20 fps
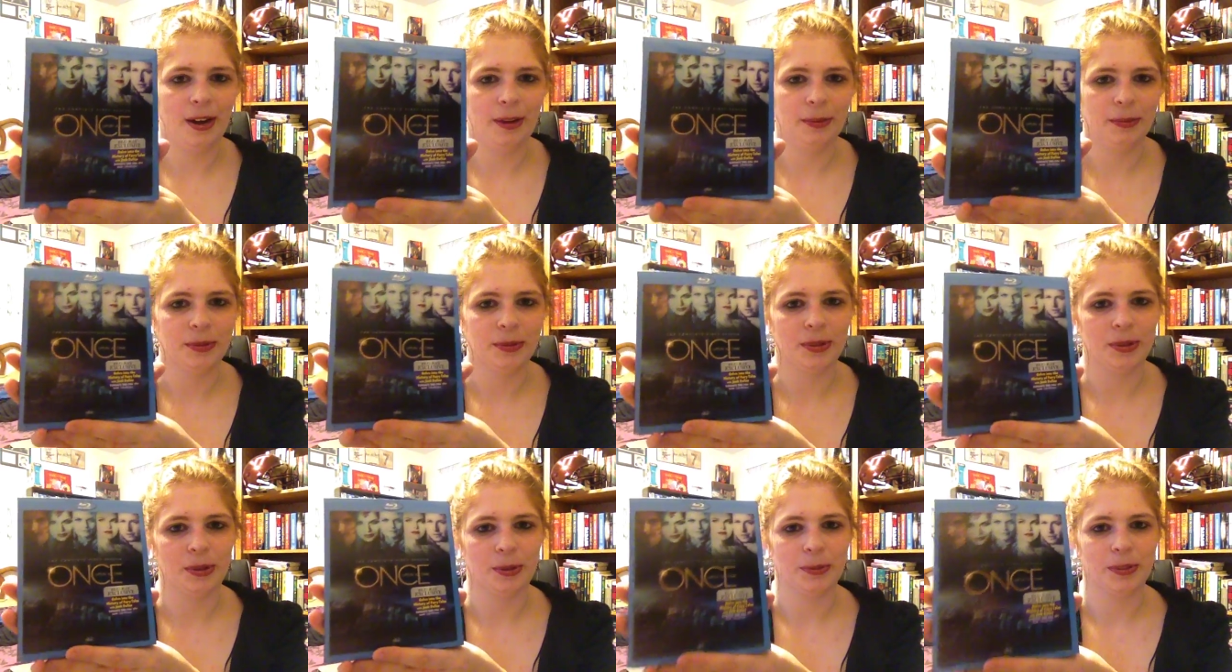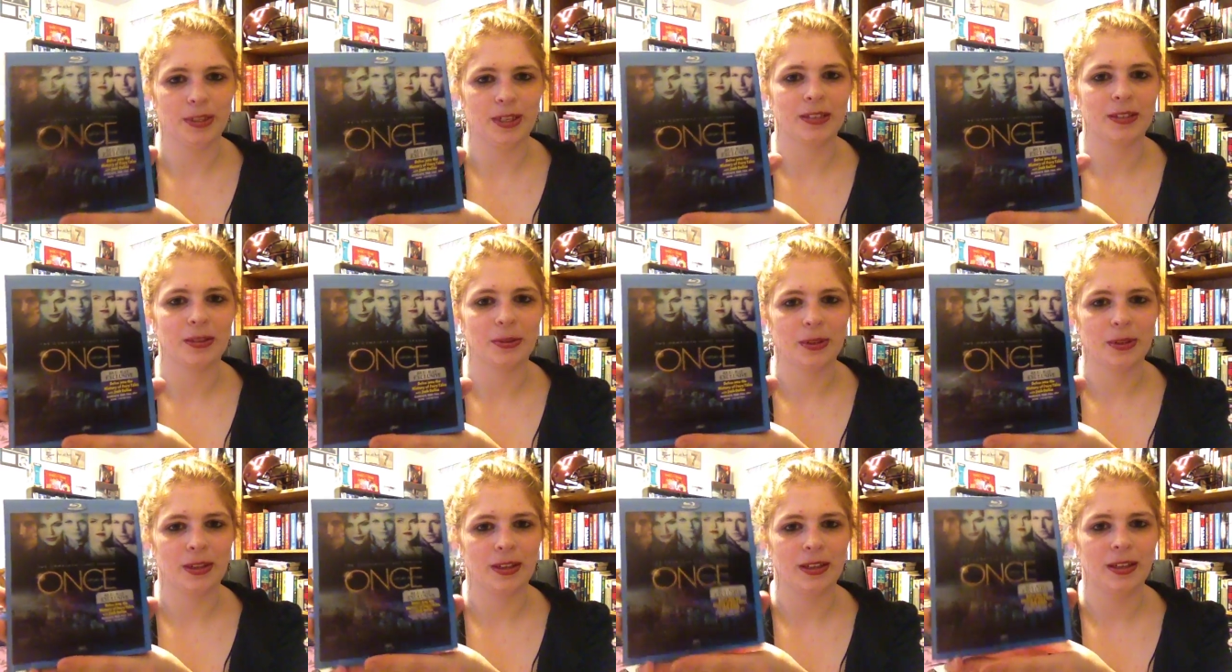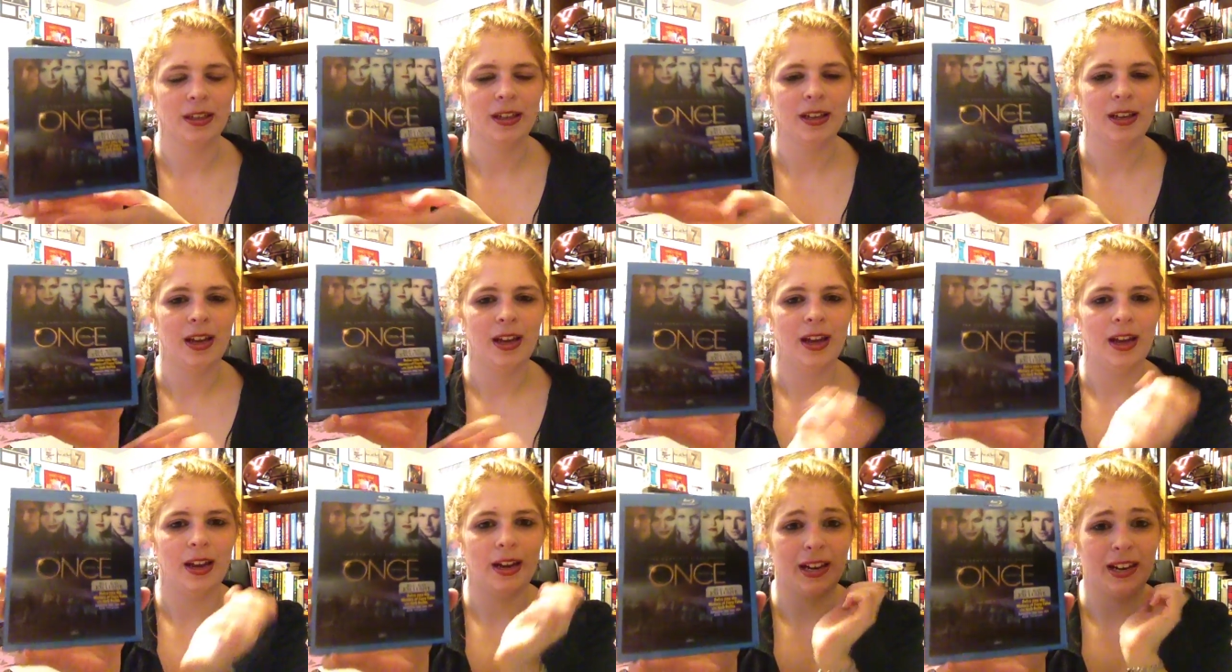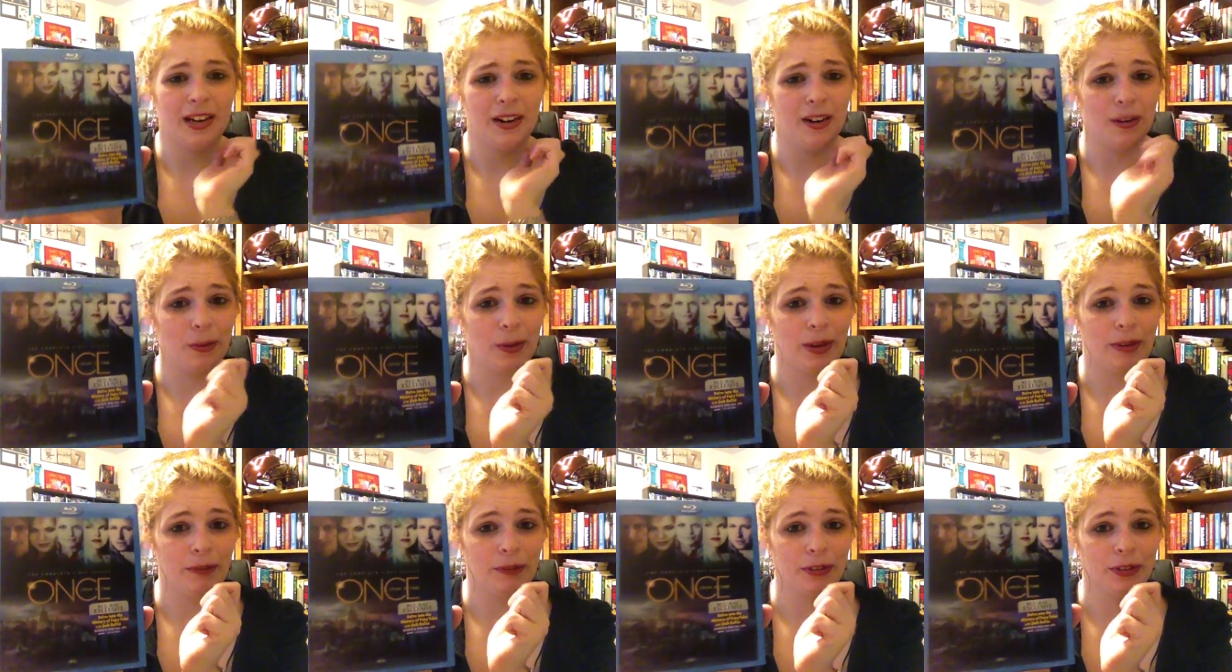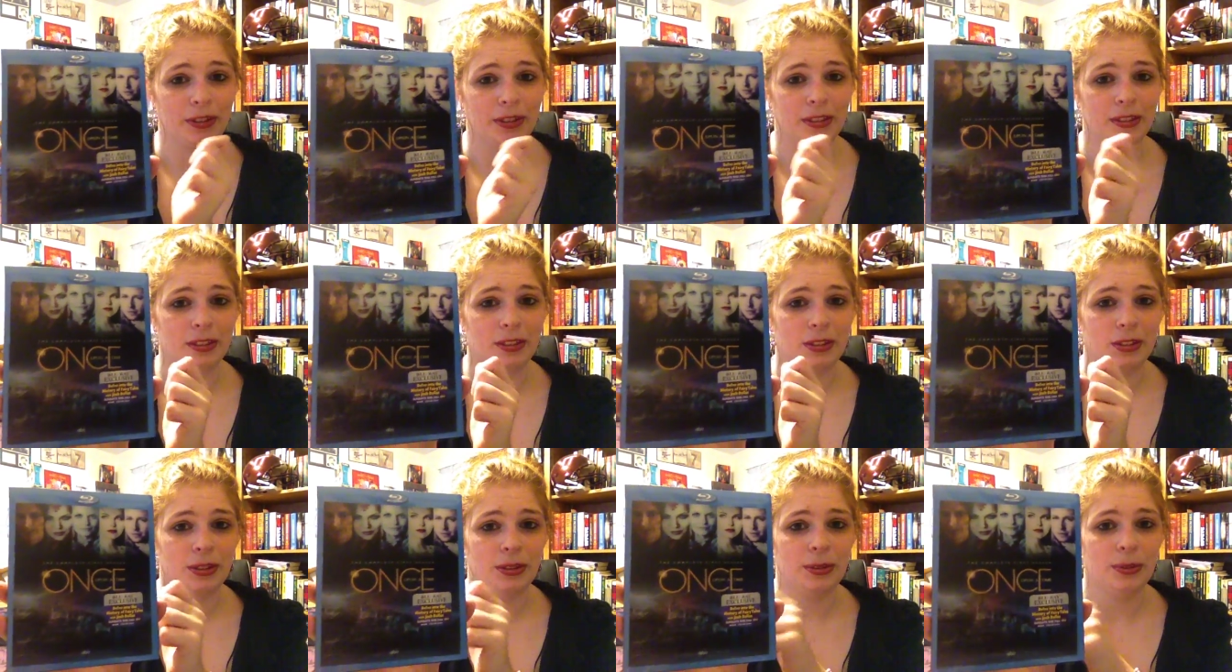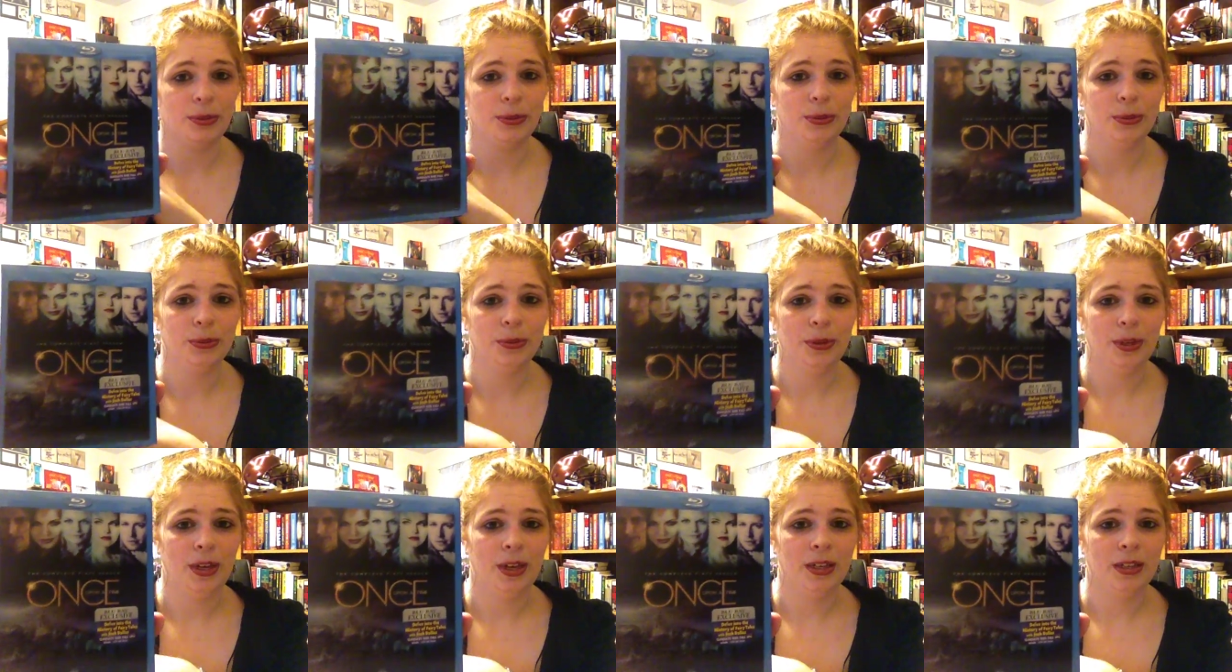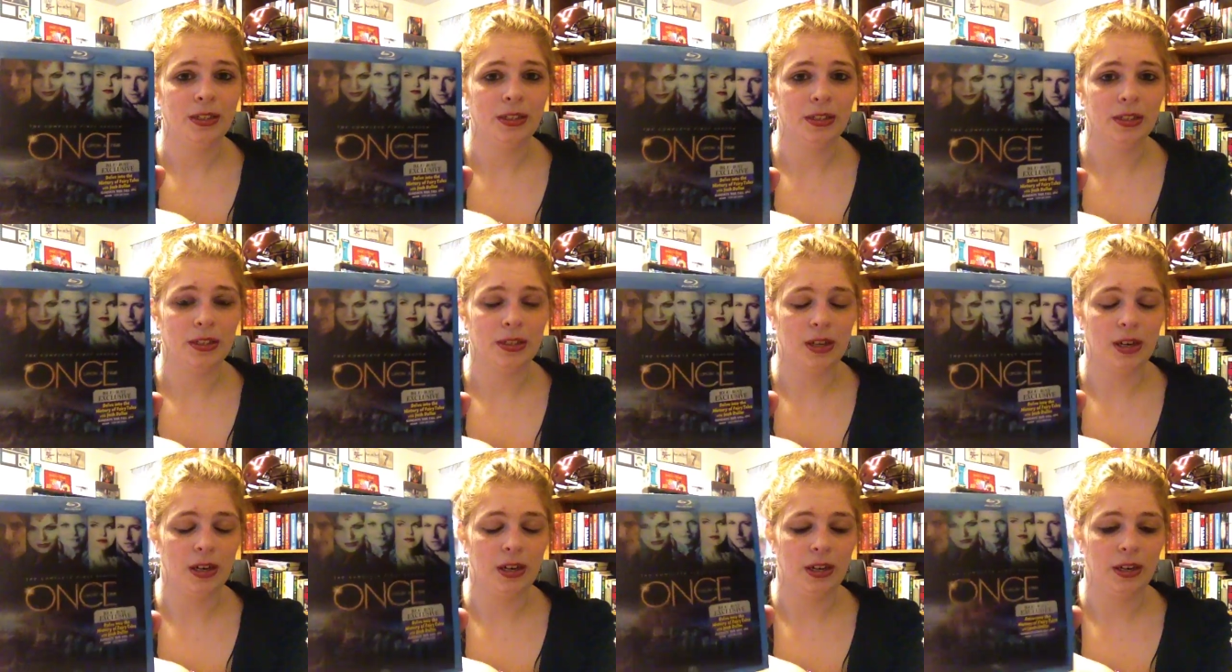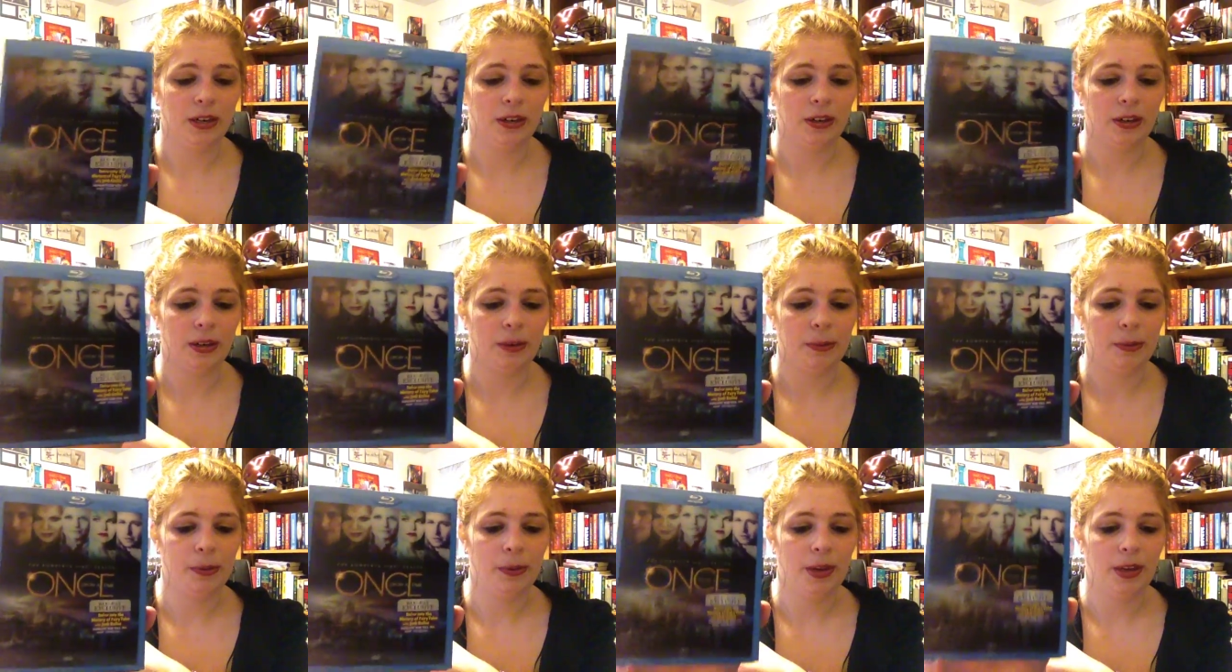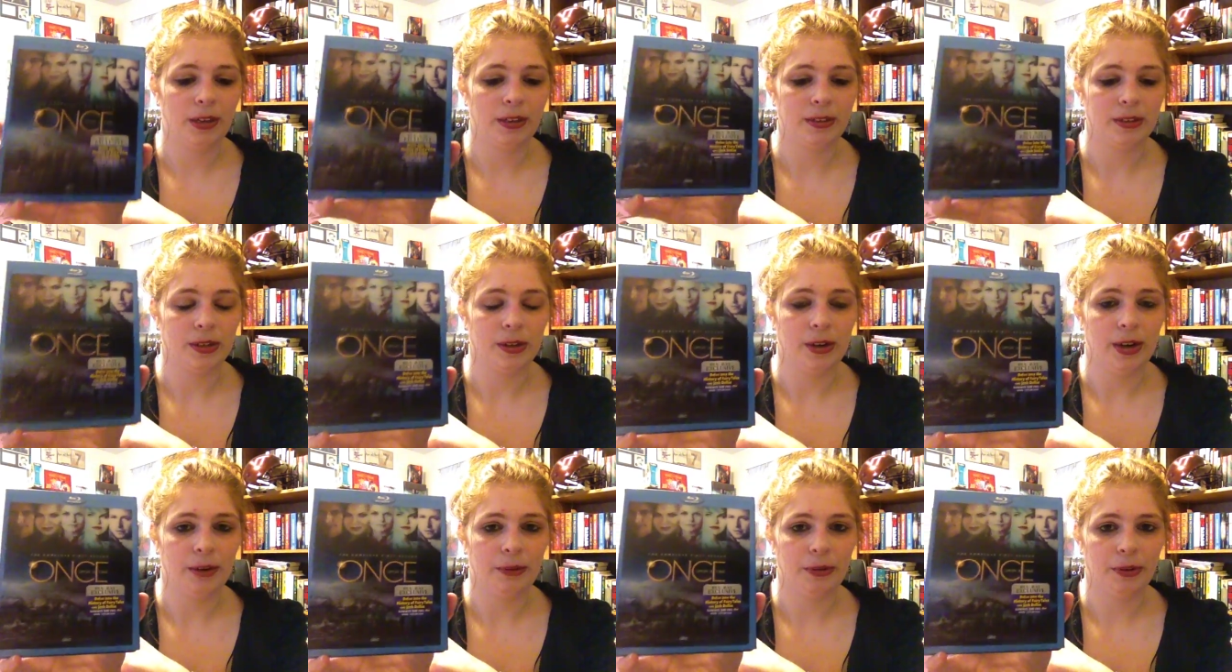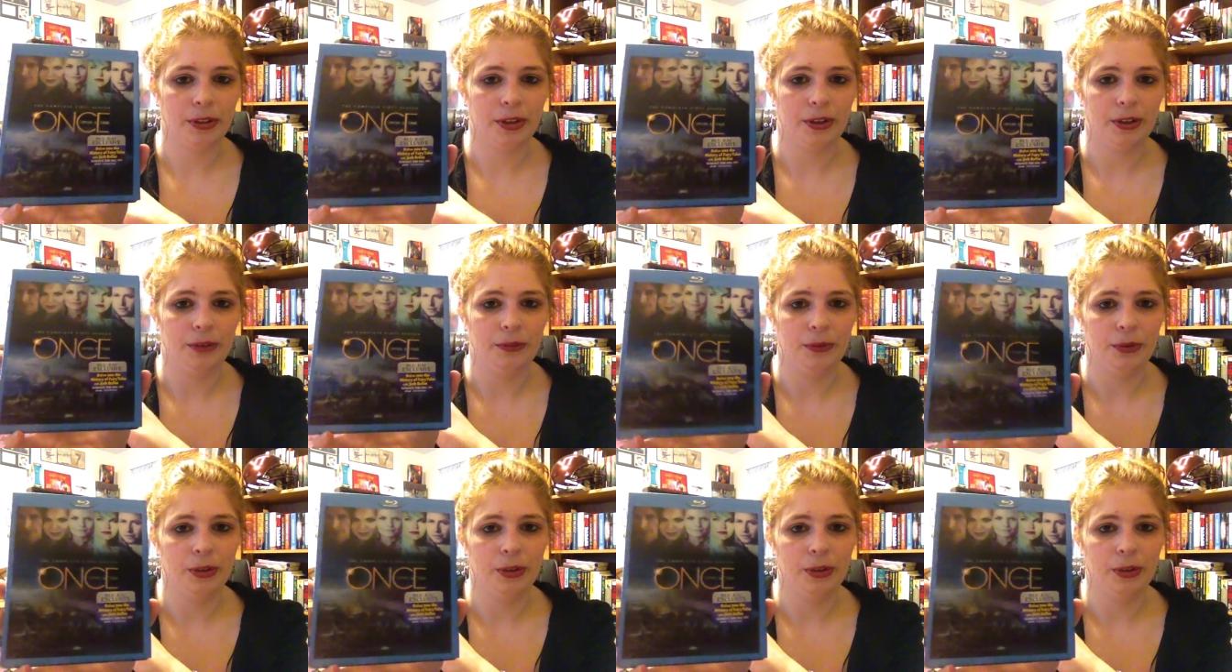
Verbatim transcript: I'm so obsessed with it, and I cannot wait for season two to start here in a couple weeks, so I really,